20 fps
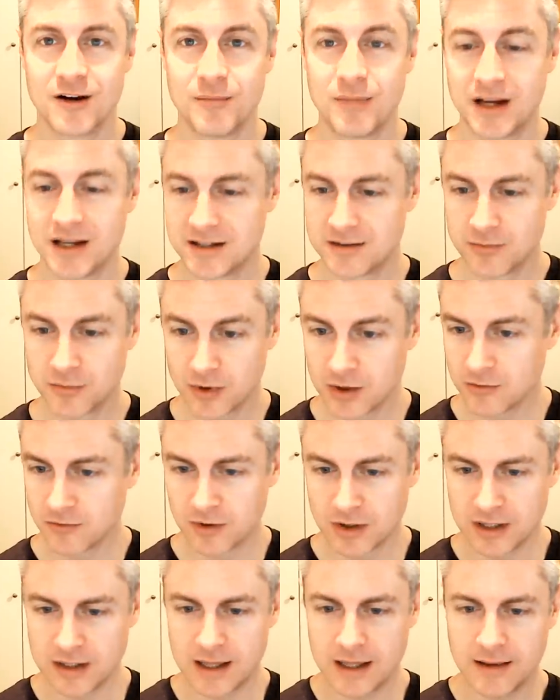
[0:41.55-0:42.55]
because re
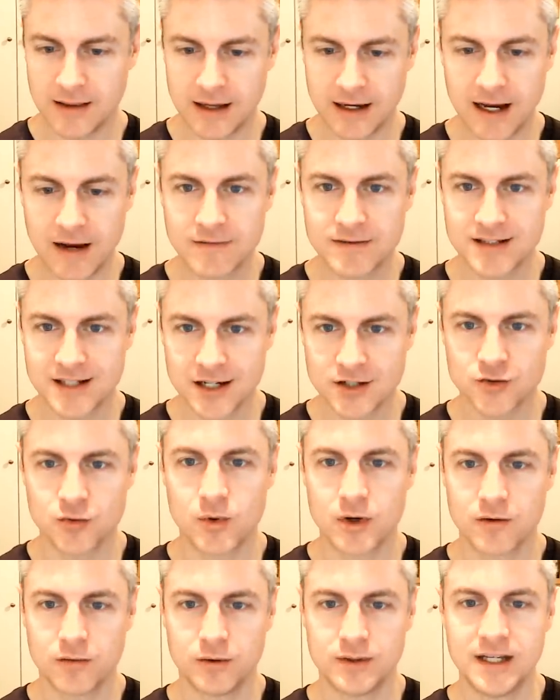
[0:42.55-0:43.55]
really they, they give such
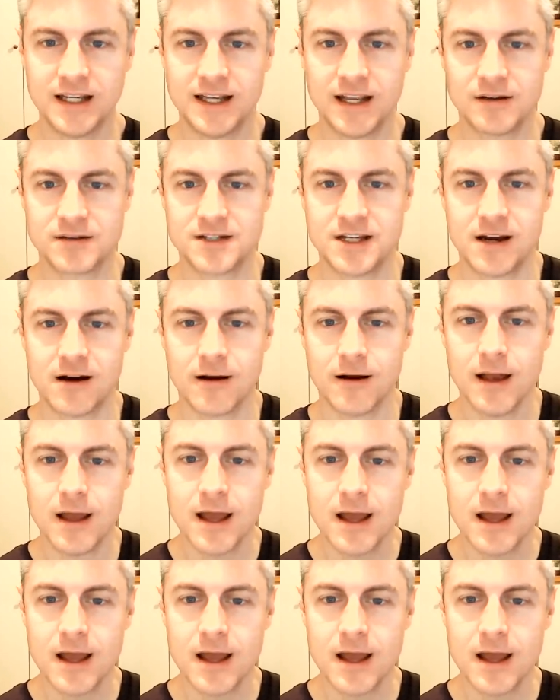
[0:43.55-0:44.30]
wonderful details here.